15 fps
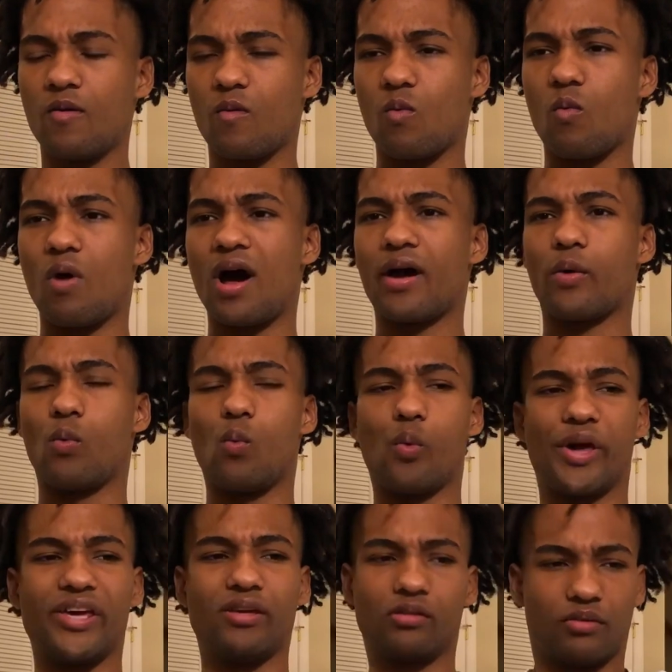Why
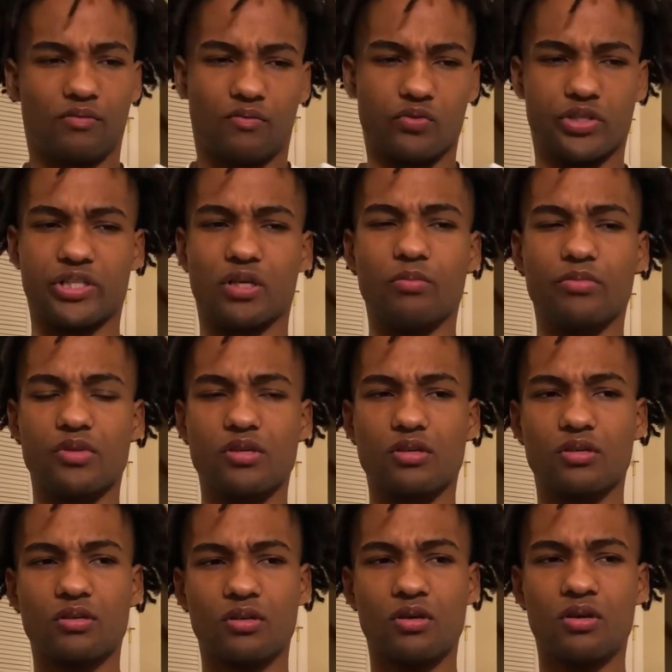wait for something?
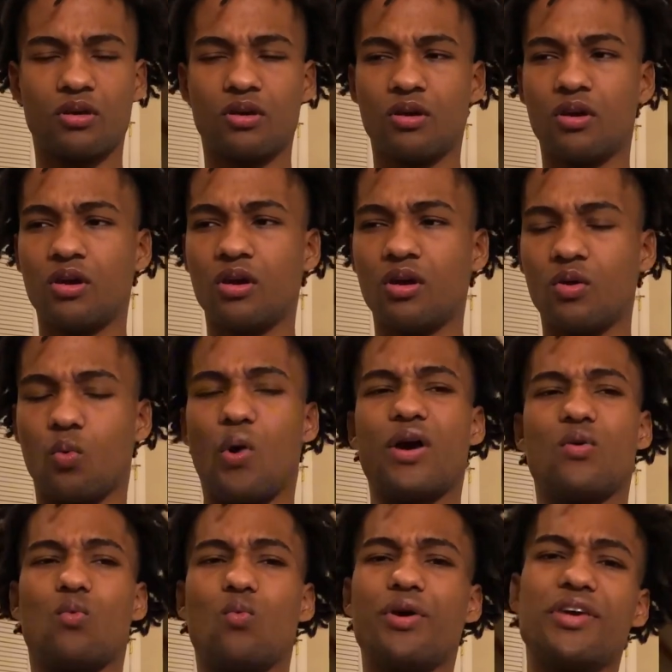Why
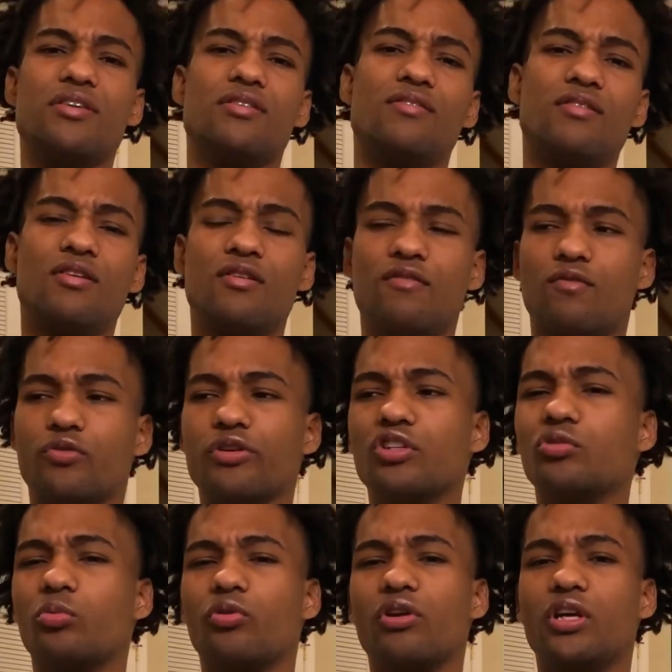wait for
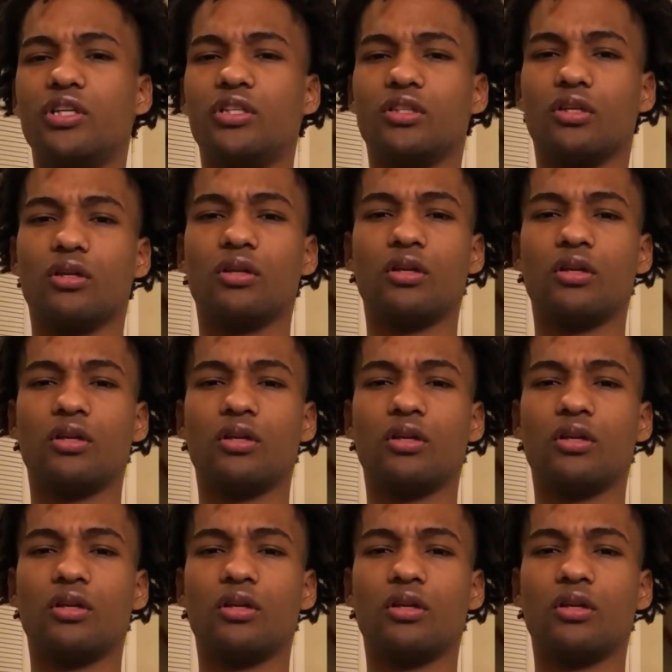inspiration.